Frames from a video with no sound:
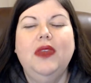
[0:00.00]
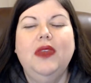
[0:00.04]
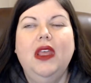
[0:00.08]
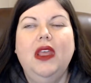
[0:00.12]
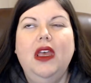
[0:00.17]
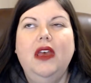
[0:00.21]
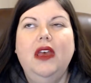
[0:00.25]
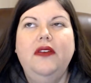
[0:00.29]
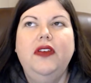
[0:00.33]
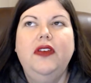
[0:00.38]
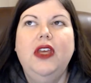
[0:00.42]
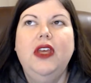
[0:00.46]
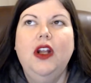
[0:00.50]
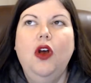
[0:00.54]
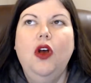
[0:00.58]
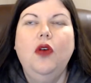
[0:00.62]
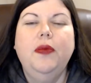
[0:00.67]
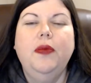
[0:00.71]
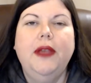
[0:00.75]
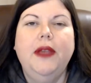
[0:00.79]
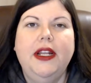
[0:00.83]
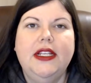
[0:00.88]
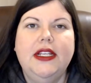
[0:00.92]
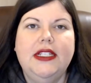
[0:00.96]
if you get a whole
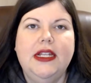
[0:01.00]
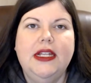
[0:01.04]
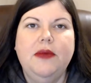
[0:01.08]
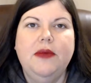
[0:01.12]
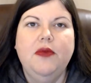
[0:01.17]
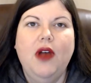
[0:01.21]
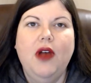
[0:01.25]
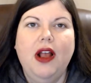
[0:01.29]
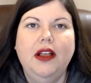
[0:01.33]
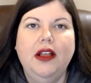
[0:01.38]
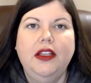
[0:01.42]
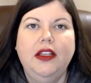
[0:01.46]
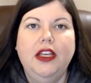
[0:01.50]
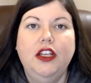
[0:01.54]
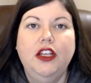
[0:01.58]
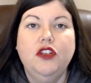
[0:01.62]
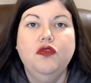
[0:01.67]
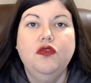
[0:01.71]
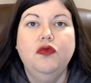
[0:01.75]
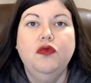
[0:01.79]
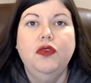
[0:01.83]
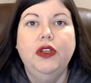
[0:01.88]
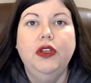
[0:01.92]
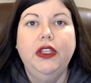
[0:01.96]
plate of steamed broccoli, it's
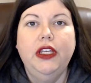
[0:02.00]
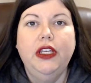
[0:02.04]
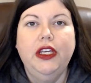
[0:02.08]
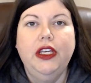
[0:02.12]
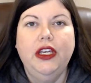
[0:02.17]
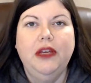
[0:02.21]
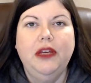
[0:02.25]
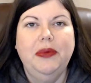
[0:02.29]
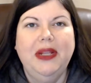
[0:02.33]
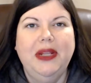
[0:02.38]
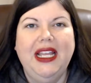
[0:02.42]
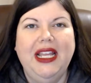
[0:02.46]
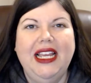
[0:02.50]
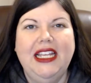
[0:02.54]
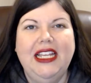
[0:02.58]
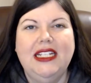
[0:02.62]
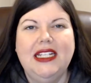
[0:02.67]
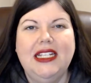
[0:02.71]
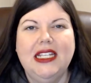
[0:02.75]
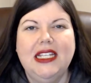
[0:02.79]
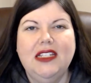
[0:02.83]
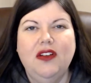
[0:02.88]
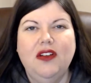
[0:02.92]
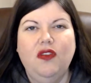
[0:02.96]
really good, but like it
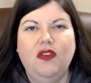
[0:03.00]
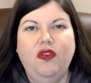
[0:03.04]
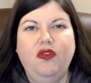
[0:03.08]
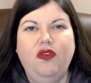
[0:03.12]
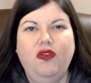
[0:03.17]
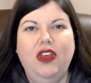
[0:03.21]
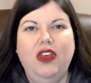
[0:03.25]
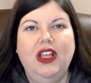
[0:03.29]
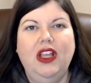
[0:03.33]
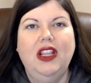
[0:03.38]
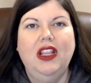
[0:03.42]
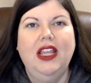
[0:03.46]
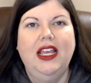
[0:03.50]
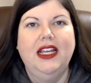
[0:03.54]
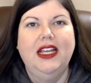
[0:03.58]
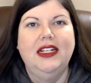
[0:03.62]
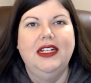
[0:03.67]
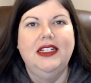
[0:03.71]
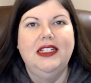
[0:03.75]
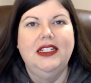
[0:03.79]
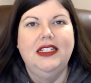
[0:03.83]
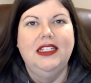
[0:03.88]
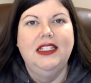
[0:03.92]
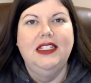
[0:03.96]
doesn't feel like a
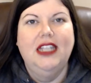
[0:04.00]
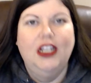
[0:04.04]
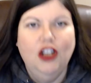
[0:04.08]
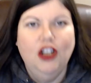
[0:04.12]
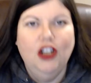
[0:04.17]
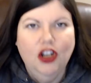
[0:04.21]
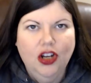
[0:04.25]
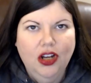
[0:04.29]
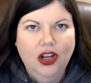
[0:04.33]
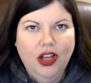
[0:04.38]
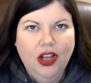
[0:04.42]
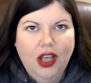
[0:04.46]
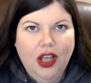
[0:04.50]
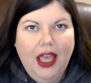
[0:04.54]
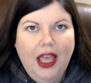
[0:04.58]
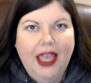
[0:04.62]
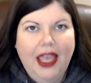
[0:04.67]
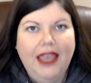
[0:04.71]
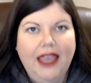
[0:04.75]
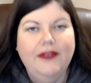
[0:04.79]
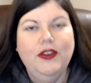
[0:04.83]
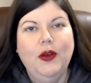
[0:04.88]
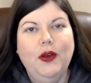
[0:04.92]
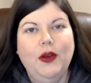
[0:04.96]
dinner,
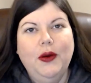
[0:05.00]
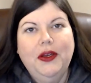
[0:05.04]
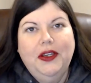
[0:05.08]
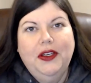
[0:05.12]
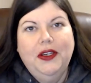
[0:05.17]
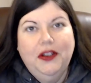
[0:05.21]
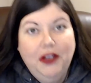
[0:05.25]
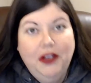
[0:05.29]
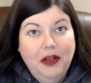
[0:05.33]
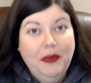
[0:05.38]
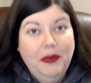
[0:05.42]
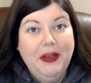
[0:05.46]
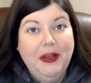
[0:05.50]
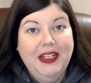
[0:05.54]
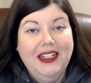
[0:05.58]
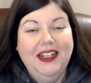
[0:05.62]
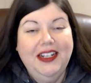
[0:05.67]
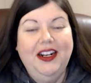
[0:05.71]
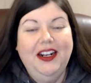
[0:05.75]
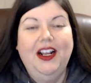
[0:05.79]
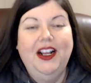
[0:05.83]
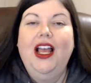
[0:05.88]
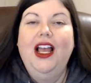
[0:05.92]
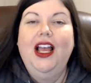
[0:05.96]
even though it could be a
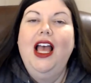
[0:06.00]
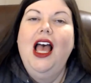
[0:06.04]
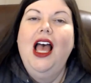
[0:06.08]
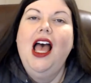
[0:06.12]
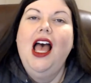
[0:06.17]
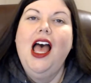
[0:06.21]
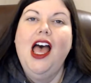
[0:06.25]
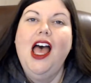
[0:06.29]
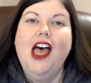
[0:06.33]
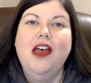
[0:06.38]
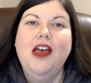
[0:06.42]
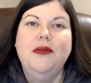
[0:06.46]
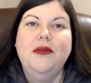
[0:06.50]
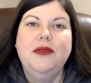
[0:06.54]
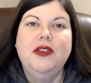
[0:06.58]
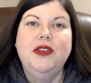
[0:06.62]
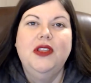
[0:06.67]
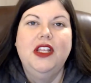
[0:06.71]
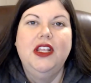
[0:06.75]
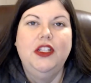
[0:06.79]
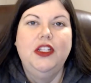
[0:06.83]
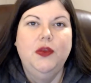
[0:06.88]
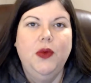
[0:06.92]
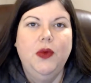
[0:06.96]
dinner. So
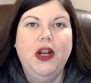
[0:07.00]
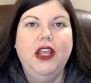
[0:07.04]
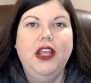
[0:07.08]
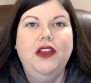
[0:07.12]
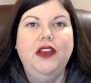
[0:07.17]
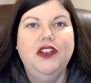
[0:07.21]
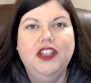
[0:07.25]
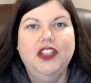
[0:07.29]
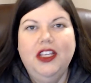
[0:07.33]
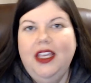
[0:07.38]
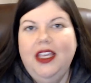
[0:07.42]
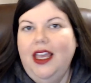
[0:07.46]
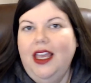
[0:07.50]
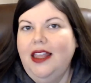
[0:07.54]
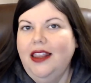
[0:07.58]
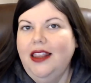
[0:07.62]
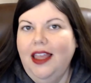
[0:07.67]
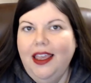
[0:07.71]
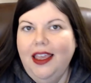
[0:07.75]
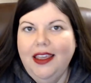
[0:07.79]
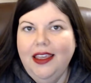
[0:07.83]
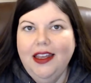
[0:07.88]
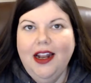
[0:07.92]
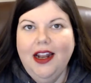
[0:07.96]
that's when I usually get
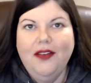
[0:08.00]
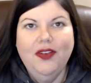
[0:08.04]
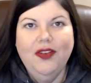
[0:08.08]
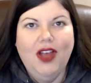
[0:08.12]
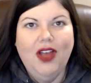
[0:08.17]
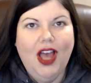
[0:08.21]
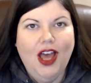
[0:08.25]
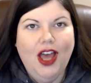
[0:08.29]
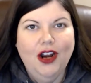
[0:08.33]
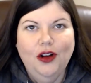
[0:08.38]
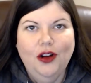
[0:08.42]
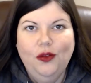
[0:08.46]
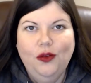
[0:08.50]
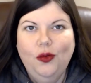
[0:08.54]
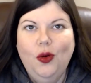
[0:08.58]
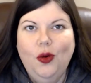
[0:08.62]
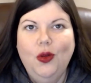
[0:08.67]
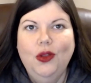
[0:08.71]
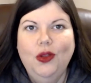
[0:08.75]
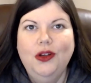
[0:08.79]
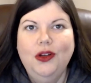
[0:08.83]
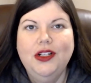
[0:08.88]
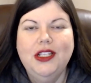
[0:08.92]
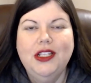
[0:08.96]
like an avocado roll
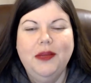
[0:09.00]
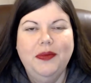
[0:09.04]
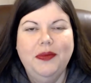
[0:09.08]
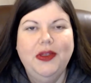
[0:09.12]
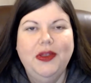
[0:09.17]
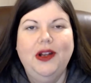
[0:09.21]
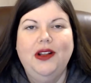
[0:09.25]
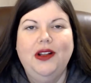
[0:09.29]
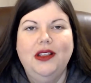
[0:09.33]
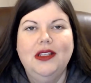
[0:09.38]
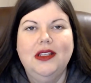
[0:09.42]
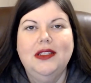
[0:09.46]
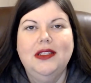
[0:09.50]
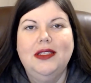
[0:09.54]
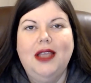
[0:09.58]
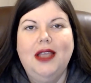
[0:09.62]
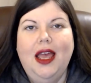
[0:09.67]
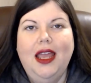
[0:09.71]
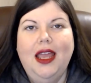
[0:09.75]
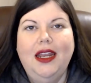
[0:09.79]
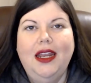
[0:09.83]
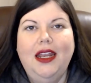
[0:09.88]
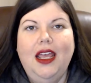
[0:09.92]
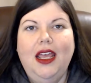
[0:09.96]
or something on the
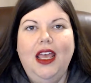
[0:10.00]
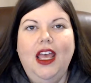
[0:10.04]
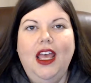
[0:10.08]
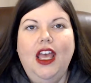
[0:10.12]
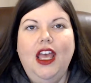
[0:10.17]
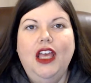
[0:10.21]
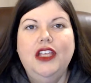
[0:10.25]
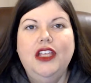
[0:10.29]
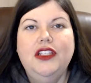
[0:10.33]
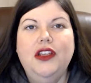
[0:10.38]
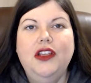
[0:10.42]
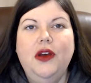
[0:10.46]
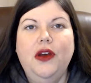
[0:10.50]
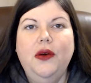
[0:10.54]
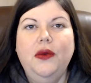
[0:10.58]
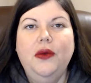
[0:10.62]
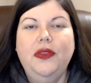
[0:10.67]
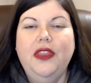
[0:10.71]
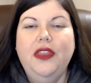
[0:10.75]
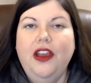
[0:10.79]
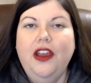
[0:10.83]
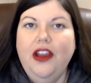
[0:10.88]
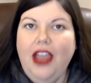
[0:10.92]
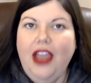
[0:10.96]
side. So
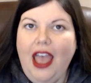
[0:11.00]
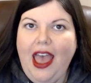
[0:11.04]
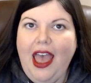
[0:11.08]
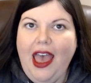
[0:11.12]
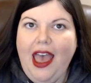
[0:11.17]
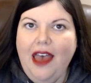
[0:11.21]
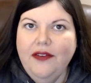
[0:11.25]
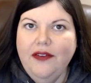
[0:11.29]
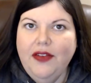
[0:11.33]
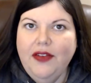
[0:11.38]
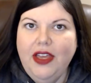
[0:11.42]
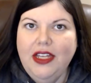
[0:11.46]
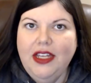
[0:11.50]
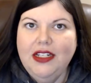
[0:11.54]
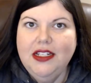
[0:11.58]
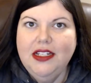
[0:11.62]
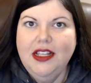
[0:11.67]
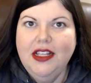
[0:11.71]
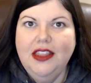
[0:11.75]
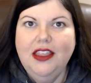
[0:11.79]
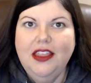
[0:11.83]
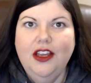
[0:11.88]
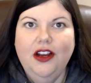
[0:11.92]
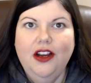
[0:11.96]
there you have it.
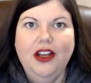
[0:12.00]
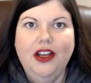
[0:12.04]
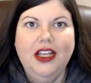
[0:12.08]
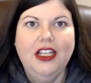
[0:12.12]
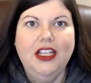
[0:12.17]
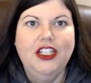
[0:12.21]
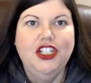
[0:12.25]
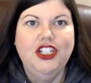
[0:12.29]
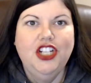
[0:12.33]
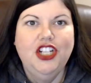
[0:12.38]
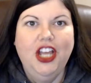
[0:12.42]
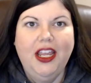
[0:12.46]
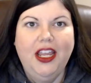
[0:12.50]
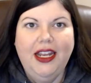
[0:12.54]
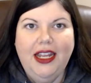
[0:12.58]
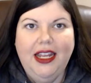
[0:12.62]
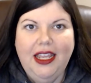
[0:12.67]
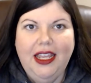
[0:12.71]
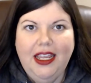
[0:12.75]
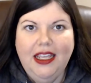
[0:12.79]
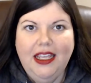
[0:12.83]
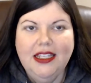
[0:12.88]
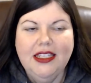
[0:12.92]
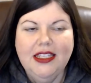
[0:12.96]
There is
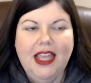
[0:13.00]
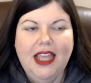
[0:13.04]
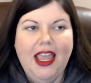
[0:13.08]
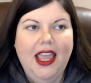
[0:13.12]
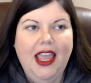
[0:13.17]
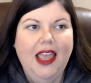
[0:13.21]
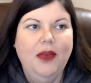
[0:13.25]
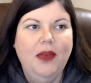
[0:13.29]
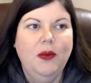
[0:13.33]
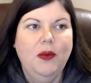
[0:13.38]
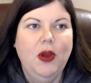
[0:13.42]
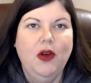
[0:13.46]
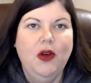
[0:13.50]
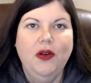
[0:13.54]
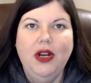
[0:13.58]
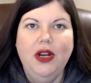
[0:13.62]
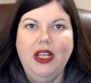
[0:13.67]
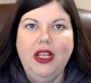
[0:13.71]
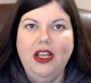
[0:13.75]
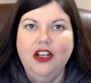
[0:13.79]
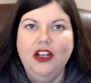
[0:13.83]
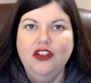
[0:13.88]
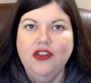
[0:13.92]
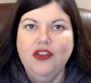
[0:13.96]
Chinese, and we already
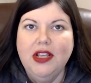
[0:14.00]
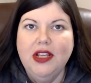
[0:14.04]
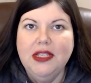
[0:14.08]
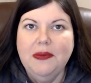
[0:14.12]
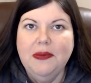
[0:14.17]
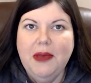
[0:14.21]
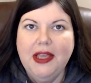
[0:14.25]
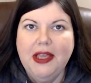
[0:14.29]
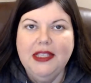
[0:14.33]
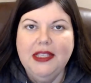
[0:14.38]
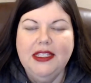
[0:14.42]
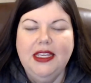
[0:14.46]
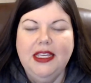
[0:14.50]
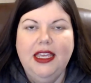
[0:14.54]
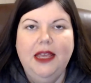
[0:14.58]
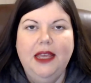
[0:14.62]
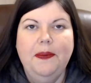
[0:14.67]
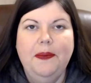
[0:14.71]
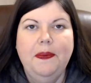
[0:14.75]
addressed Mexican.